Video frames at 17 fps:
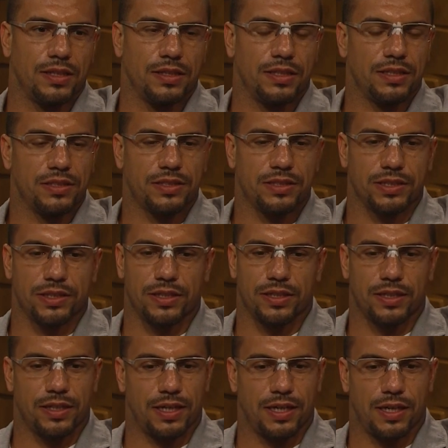then this
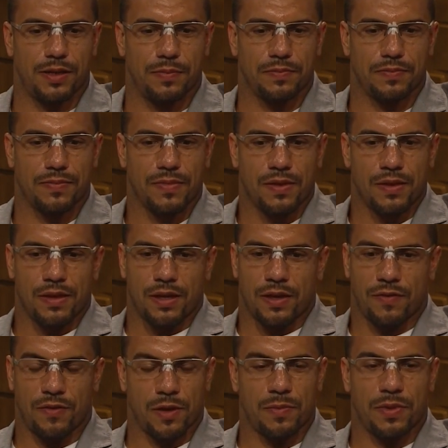year, if
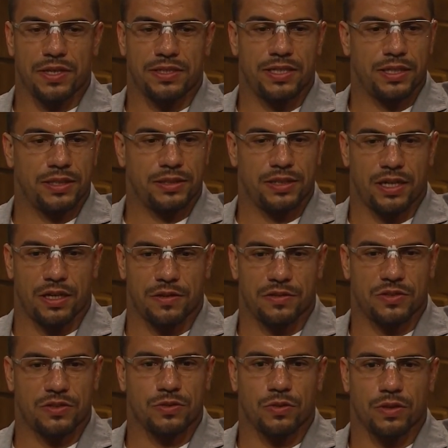anybody's hit Jonathan
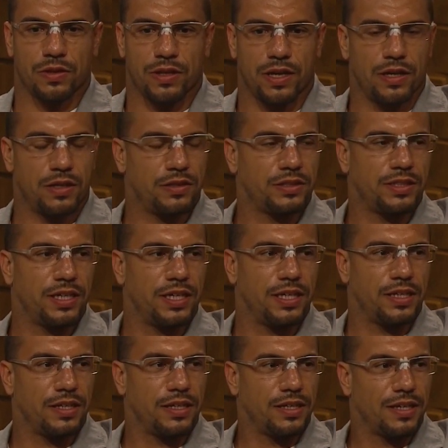Stewart, they understand. We
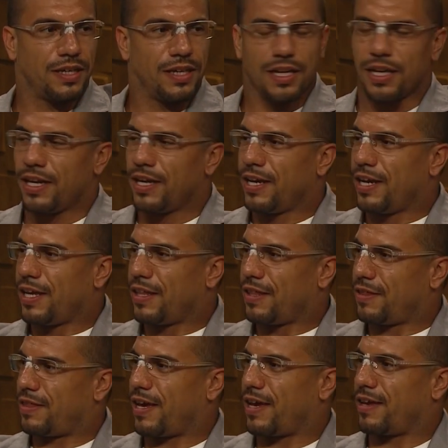got film of it.
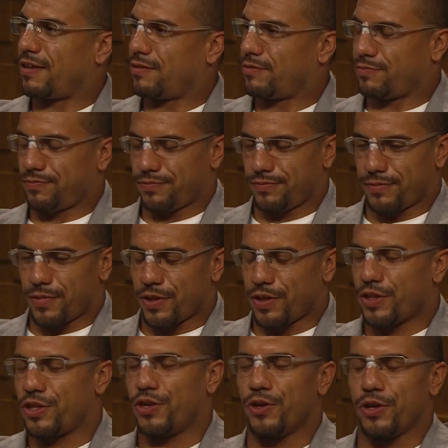Watch, this is when it